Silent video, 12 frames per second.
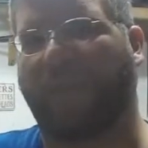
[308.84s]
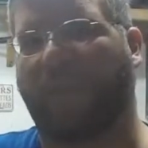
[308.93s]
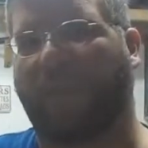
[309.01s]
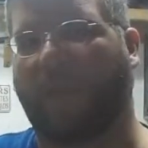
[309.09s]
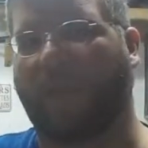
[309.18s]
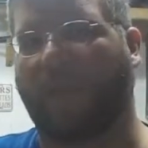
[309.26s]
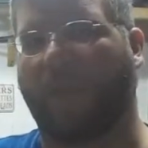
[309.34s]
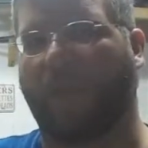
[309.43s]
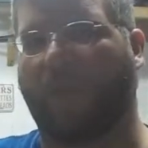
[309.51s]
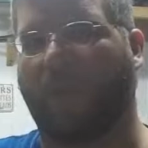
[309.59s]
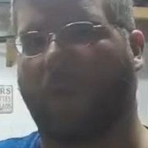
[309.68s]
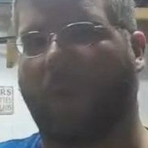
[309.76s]
to apply for a
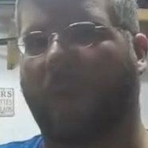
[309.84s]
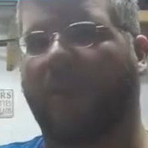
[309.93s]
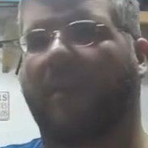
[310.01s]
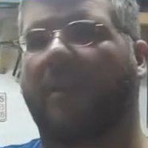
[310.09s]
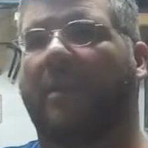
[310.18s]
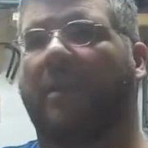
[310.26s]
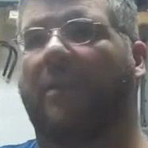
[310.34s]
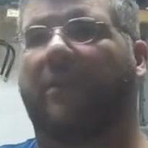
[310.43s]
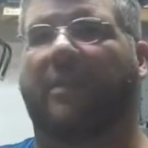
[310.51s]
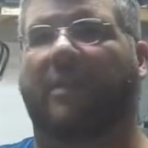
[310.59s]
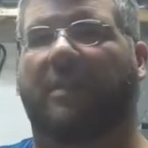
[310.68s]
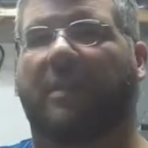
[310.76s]
permit.
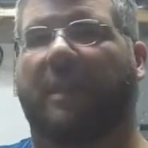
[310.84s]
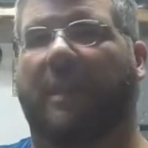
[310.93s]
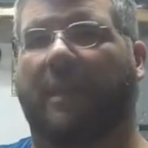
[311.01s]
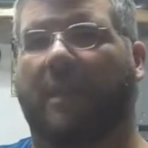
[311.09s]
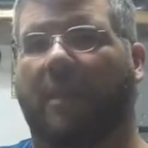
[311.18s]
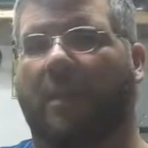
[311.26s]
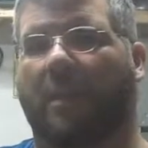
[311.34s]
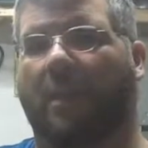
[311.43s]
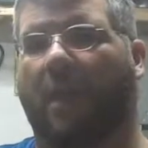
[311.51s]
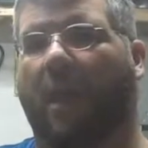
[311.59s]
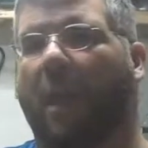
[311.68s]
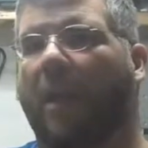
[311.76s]
This is a
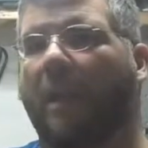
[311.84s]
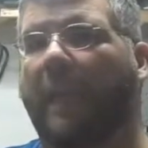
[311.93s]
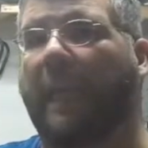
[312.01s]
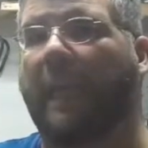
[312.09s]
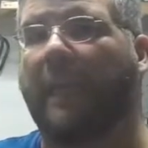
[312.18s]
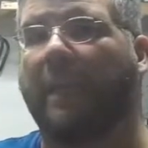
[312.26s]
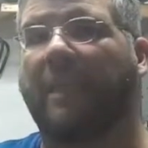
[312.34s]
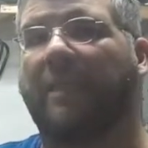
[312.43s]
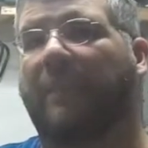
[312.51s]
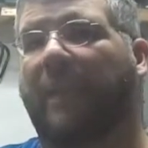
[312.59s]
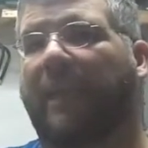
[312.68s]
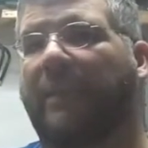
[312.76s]
unheated
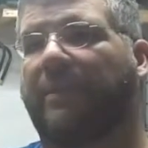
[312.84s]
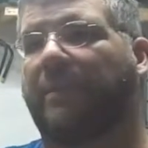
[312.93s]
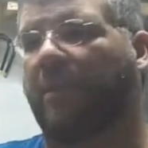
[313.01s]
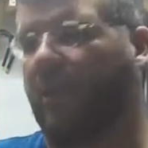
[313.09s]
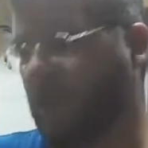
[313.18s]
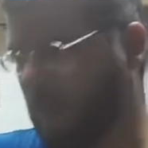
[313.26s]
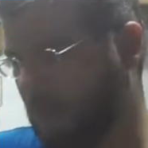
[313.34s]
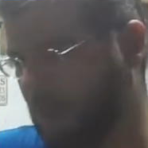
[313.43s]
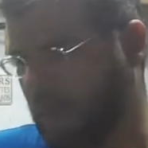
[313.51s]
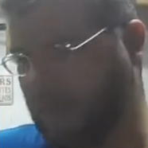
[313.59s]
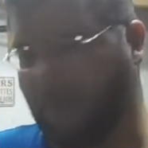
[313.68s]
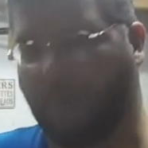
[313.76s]
space.
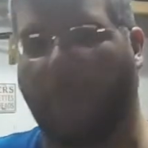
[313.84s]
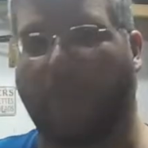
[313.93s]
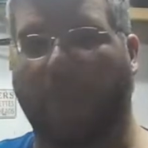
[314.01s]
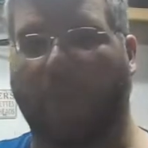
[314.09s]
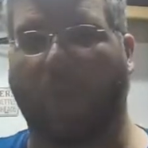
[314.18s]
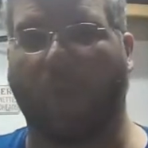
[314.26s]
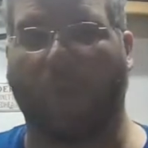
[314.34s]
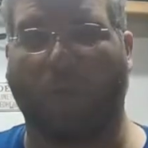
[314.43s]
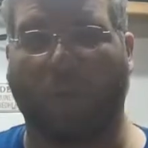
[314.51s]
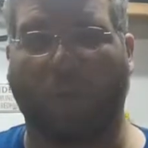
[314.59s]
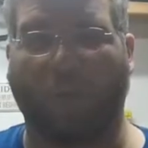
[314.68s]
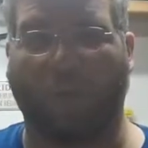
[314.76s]
The permits
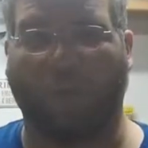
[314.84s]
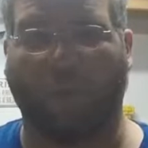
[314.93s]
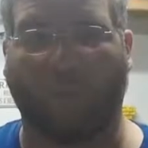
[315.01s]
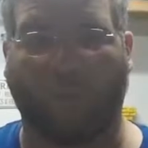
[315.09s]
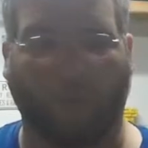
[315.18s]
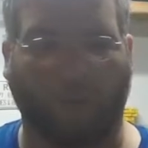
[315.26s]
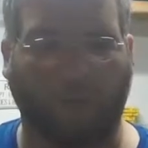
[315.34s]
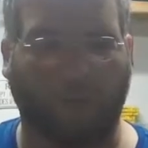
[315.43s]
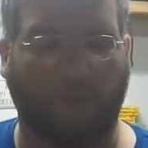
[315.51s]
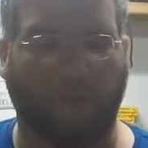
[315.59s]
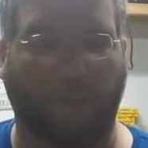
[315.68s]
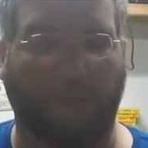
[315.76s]
were pulled
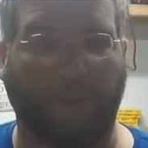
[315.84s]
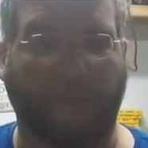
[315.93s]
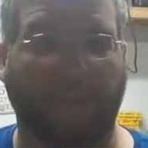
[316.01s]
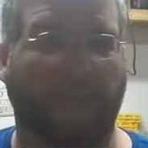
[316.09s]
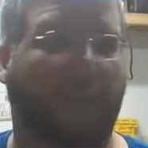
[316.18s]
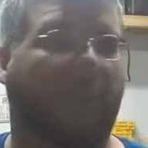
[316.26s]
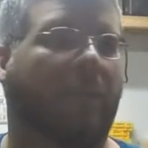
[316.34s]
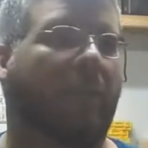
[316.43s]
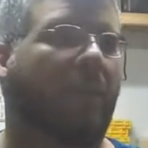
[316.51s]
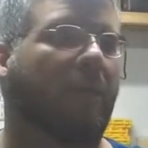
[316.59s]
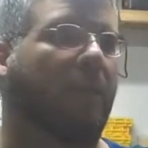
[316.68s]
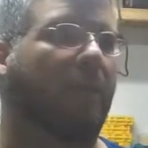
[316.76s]
to build it,
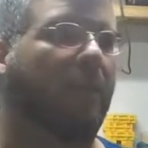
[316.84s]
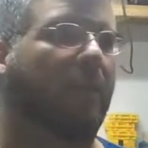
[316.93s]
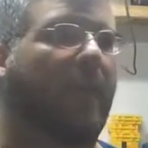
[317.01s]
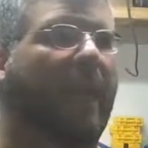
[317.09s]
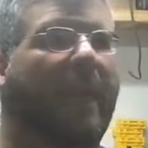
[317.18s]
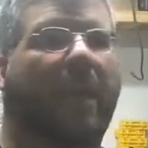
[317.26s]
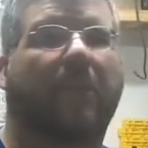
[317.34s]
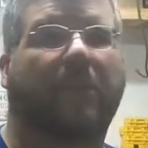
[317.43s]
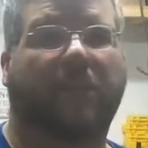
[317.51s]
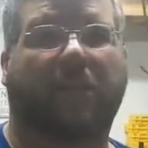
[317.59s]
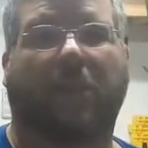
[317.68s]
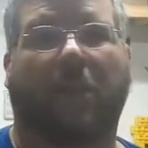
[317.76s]
and I'm
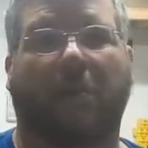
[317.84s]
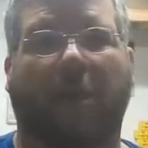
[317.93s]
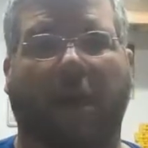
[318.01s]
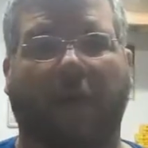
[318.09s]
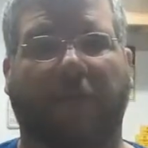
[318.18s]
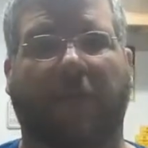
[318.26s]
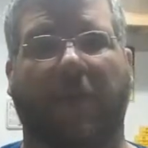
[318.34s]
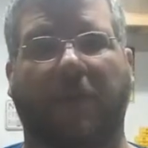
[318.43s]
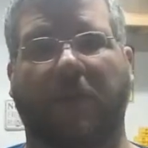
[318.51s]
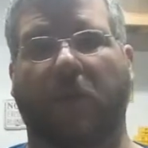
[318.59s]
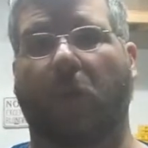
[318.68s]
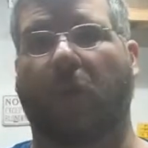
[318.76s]
just gonna modify
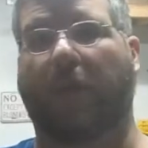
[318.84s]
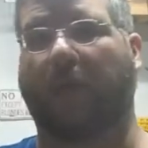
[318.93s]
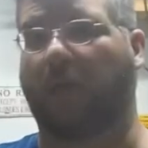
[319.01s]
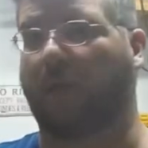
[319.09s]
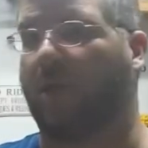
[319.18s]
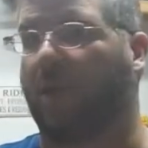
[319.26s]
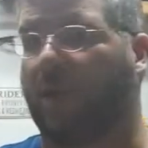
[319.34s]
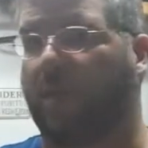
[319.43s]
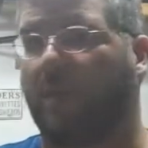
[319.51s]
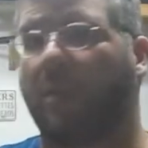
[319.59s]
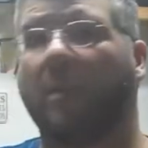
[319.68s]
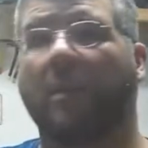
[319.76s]
the way it
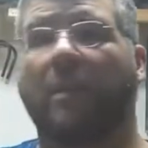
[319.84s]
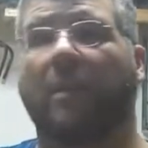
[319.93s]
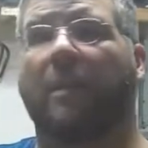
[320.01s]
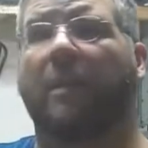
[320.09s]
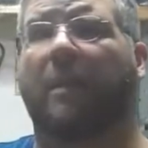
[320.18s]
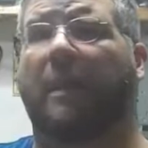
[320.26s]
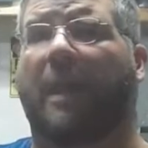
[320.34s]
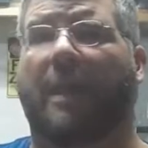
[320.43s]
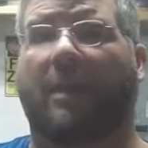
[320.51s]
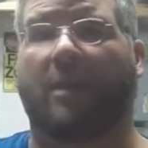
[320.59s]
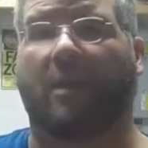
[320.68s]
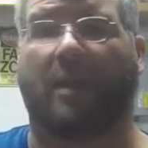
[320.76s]
looks.
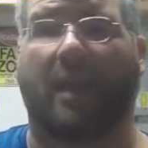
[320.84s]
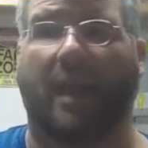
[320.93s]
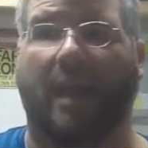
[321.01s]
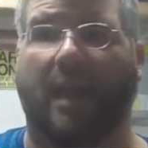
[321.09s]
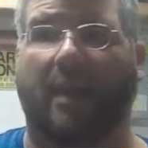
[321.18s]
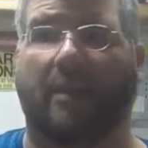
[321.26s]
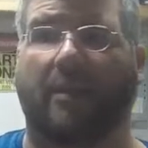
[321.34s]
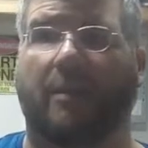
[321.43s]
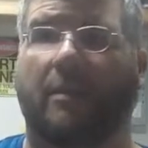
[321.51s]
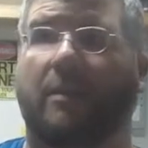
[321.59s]
Not gonna add